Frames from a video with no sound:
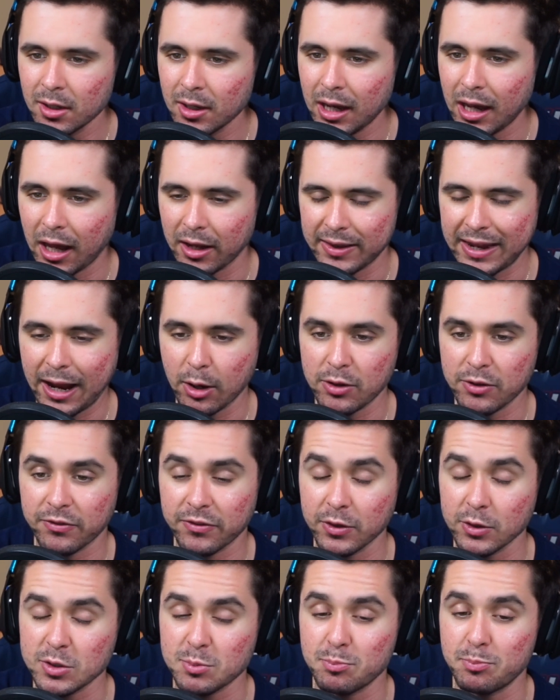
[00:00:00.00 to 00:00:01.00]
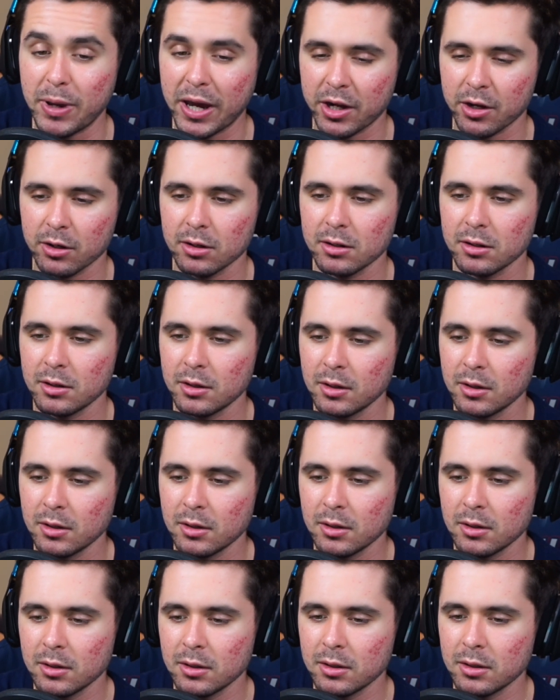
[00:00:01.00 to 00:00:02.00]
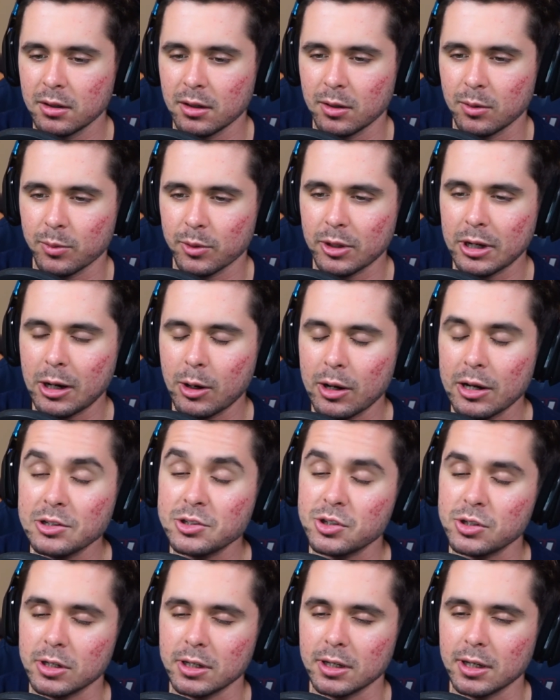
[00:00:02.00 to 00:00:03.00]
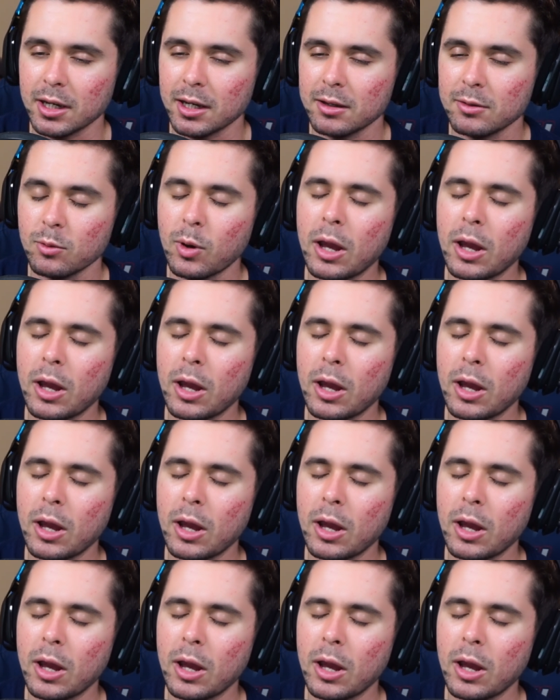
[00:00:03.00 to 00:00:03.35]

and now he feels better. I wonder how else she can get.